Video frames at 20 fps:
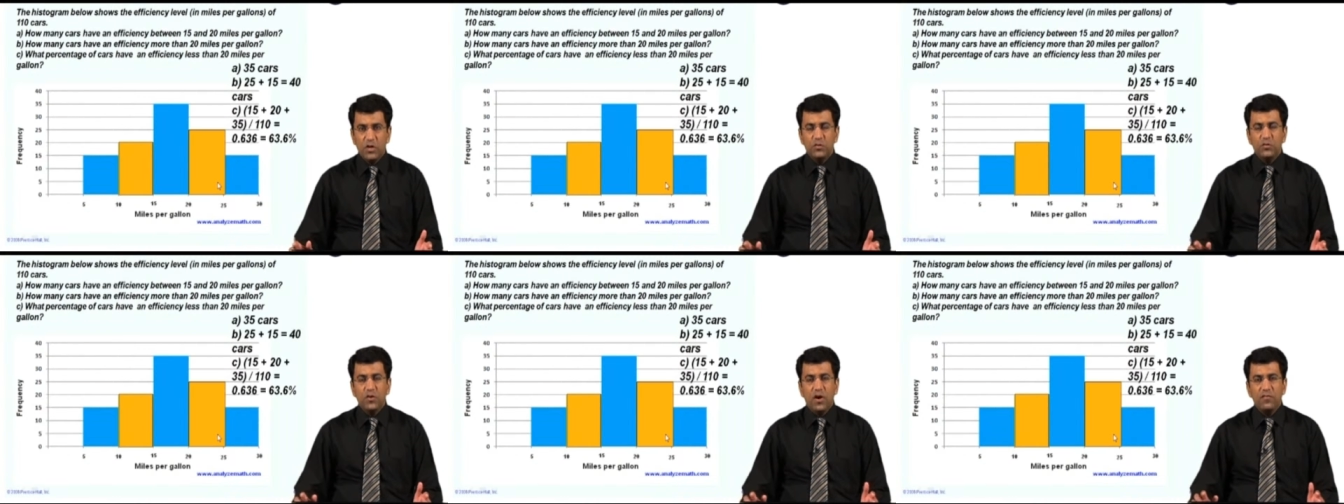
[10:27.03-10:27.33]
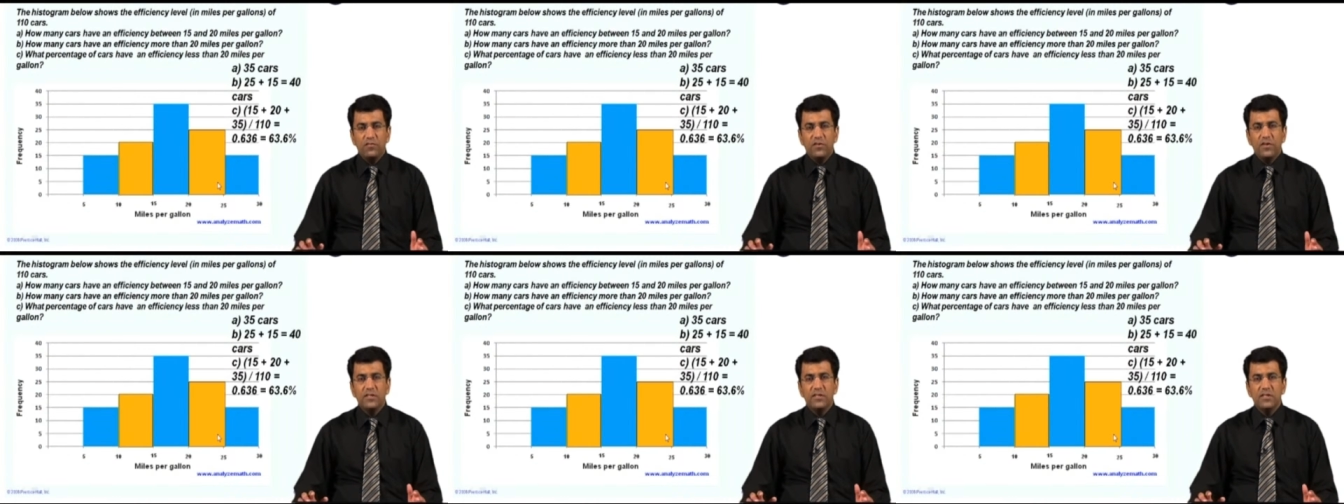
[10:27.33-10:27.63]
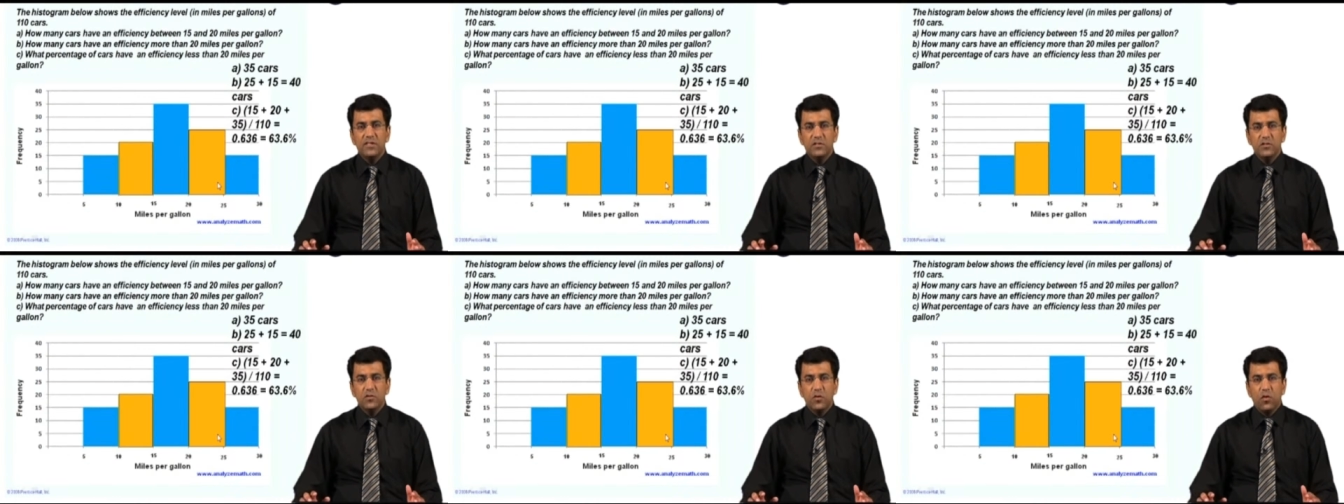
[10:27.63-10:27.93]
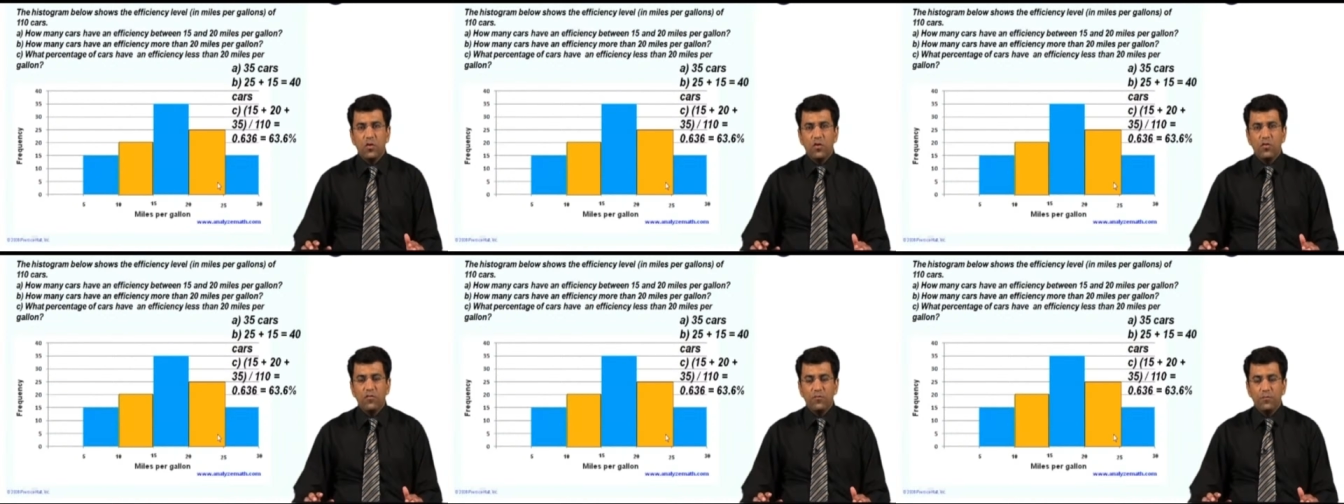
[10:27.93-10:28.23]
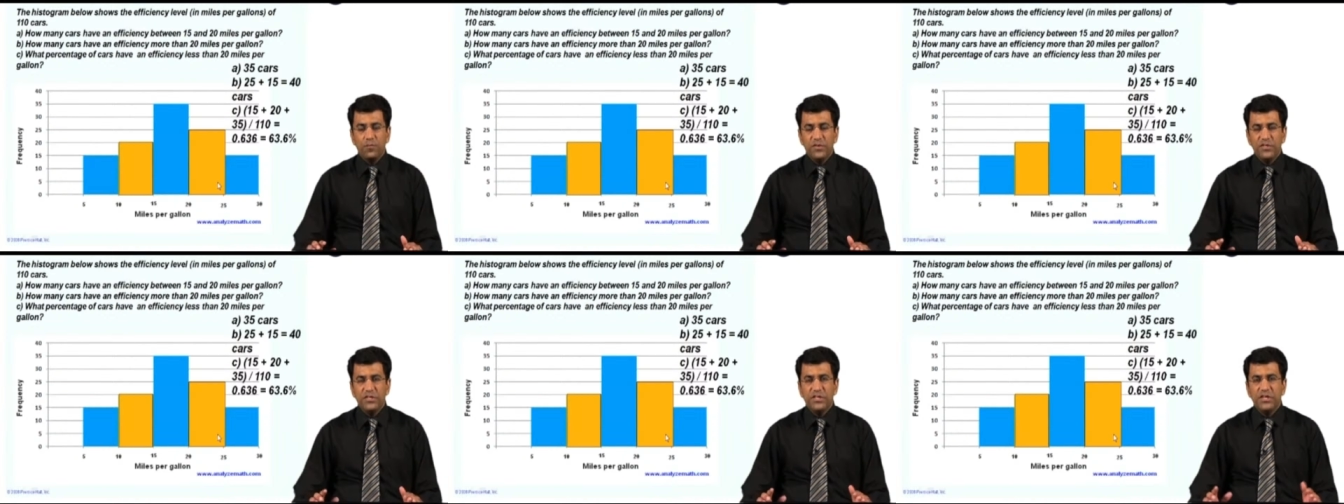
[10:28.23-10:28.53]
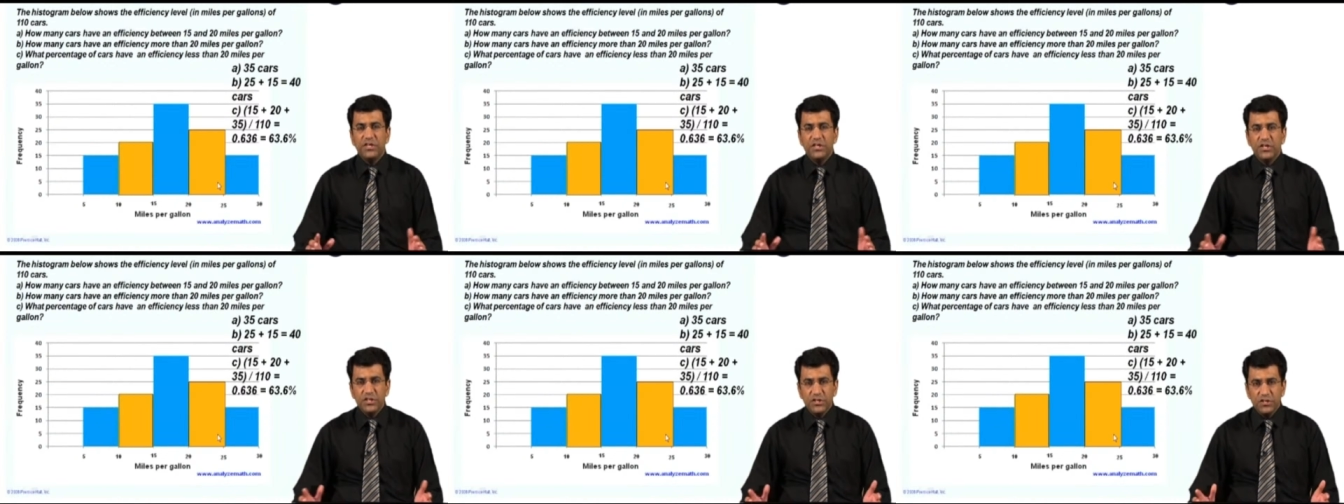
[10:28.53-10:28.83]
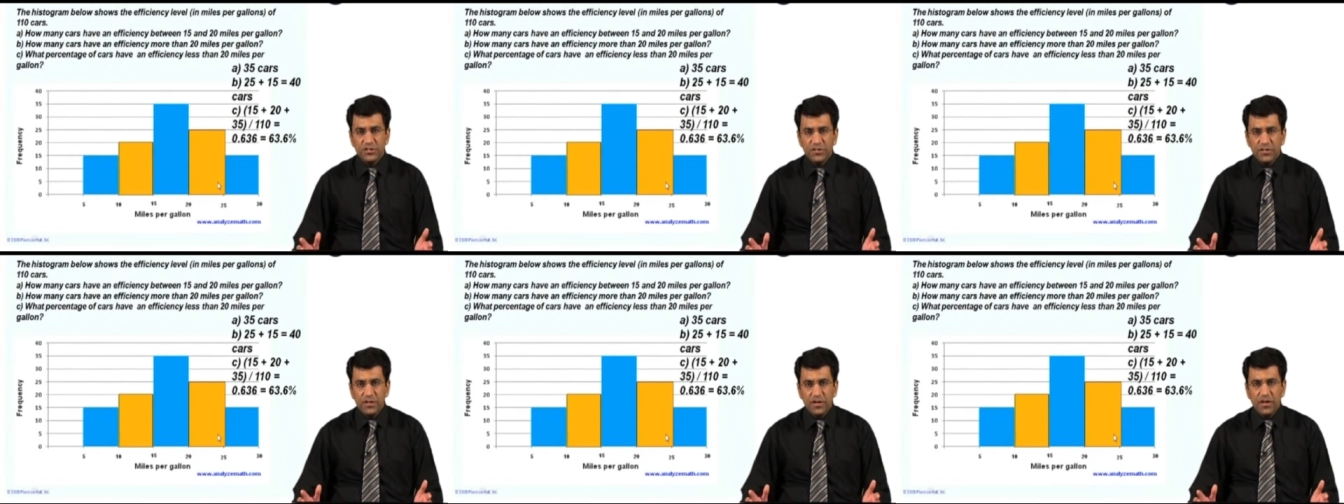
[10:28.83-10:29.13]
So after this sort of
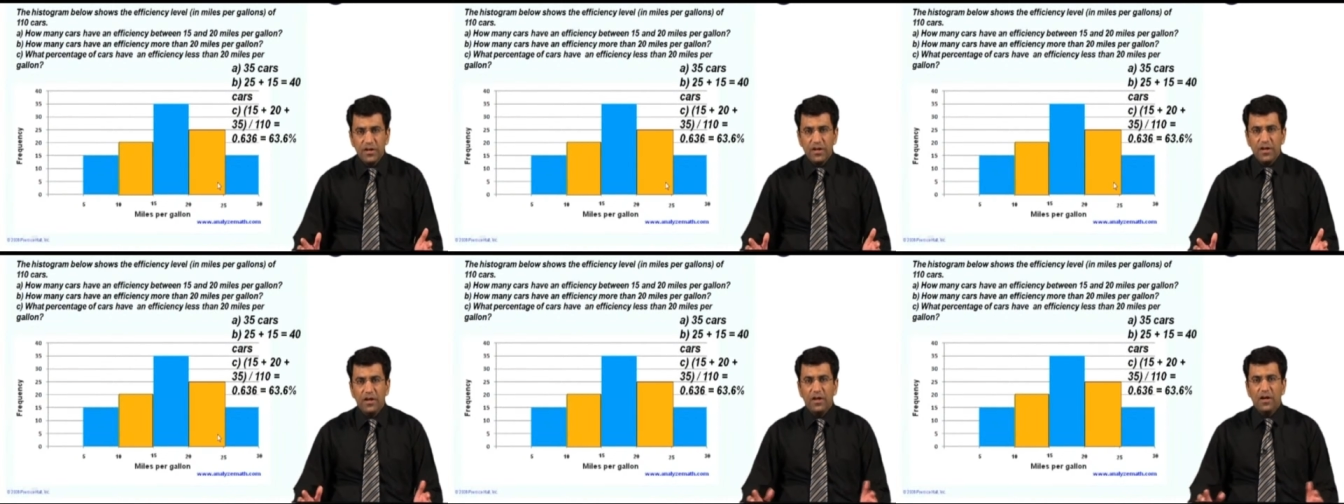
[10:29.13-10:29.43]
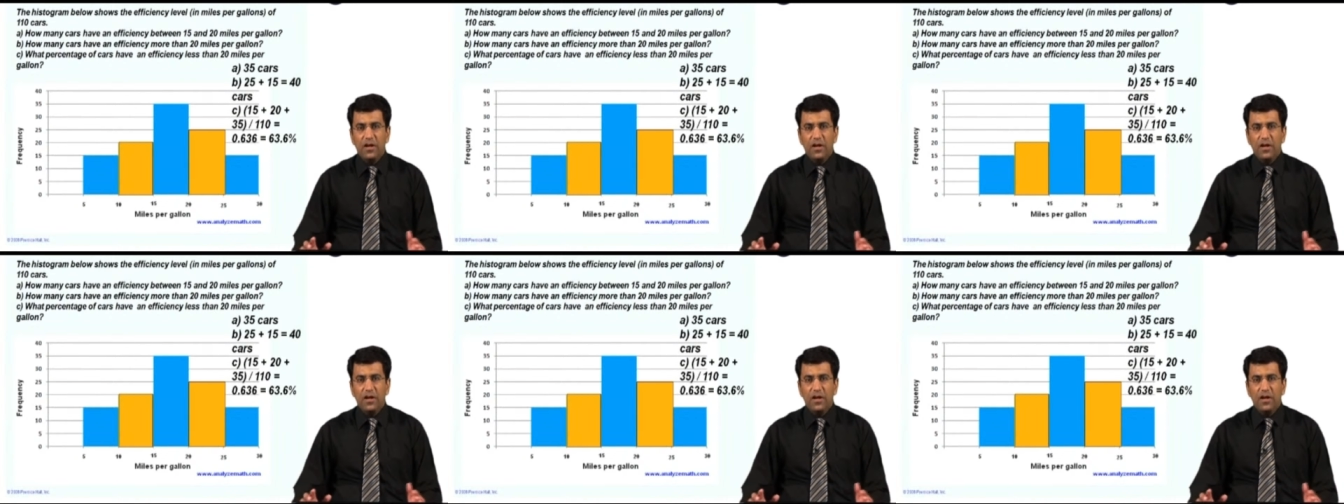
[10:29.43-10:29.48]
presentation